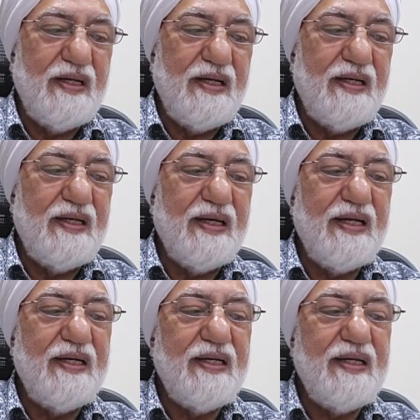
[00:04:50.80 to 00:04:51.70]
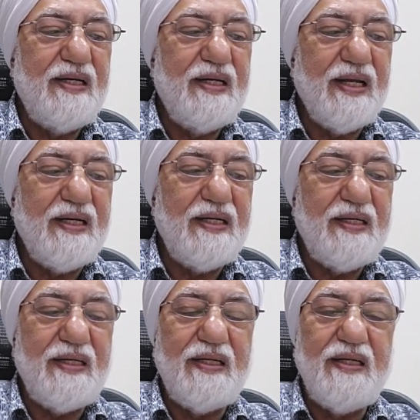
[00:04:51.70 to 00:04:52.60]
In
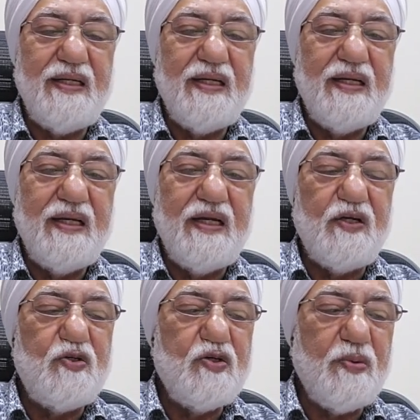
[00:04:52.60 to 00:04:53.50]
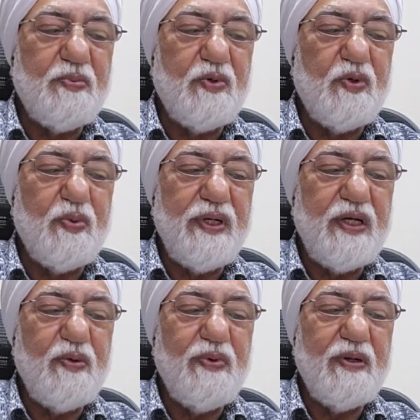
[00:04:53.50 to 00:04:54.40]
1990, it dropped to
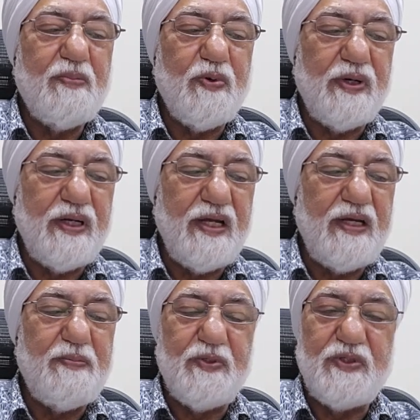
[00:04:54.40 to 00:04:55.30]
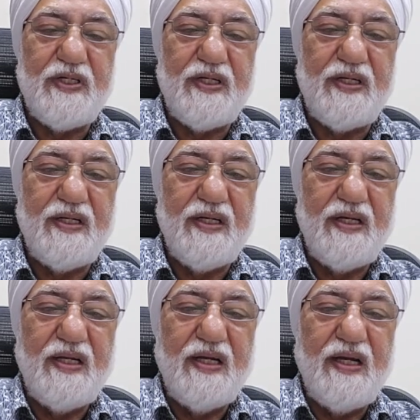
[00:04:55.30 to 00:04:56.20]
21.8%,
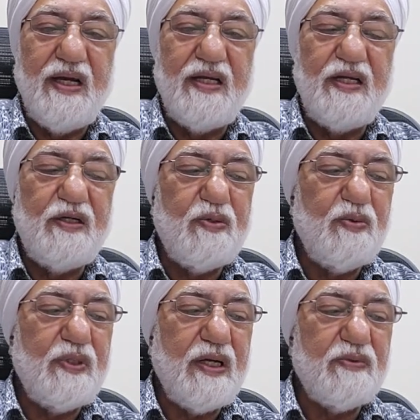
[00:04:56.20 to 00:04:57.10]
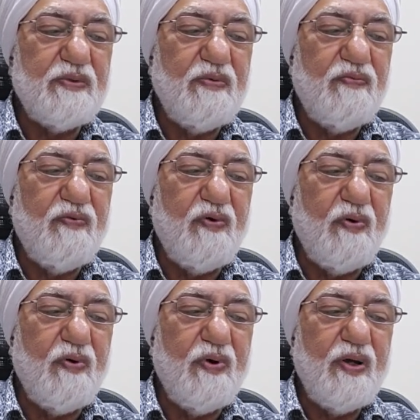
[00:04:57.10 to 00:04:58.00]
and in
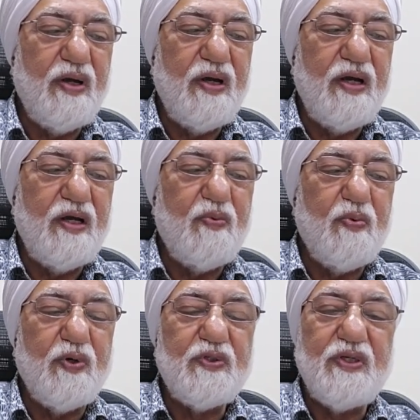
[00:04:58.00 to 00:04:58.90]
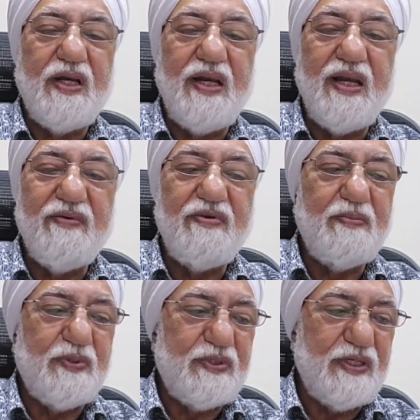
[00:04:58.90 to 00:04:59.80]
2004, it was
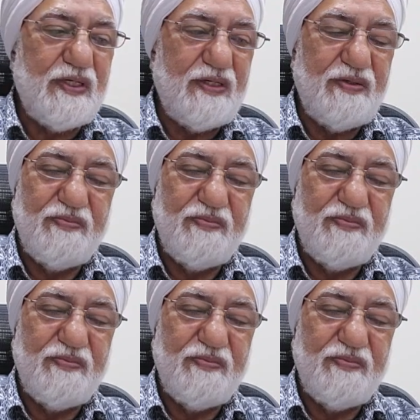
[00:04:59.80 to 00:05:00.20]
11%.